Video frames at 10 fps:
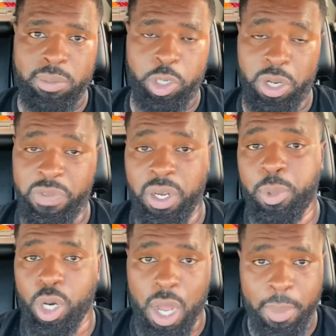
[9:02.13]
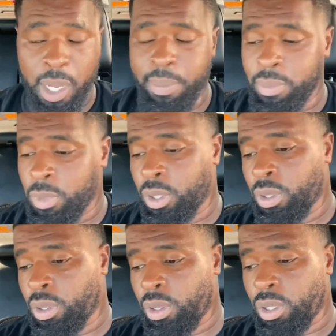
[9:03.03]
or your VIN number will come up.
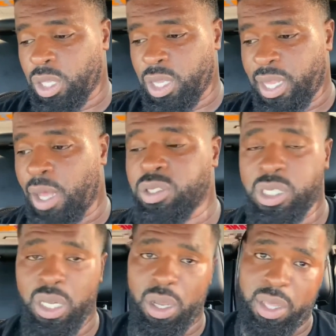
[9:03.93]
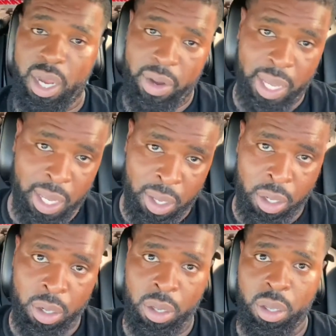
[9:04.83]
Then they'll see it on their
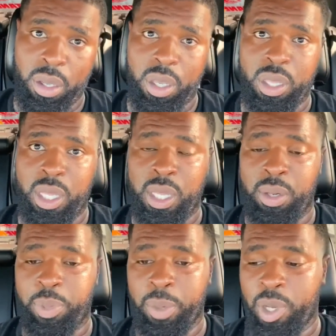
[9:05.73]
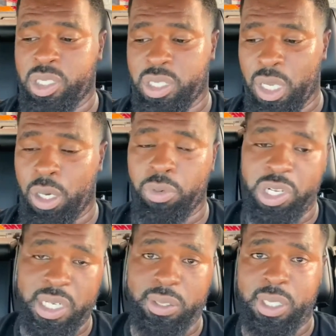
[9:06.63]
end, and then pretty much they'll
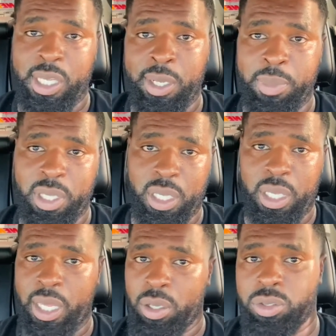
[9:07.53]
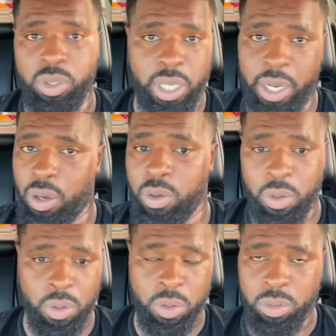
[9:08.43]
reach out to them, and then they'll do their
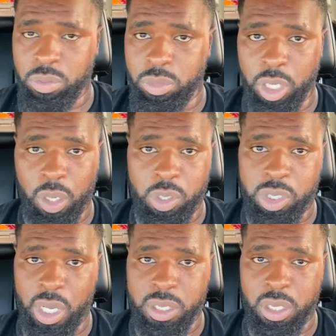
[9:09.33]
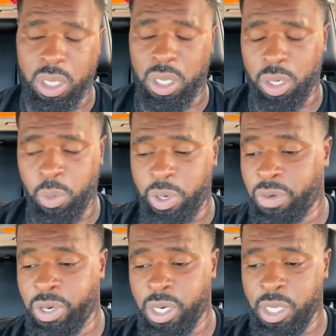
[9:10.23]
whole negotiation thing or
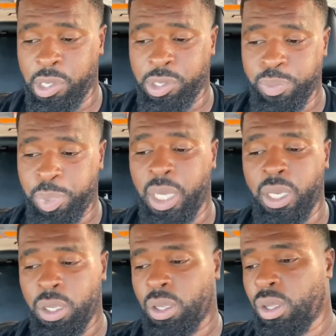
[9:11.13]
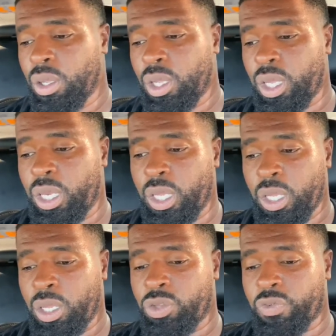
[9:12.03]
whatever it is. But it
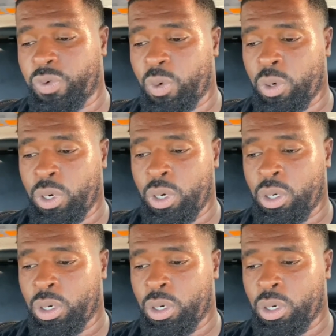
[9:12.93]
is for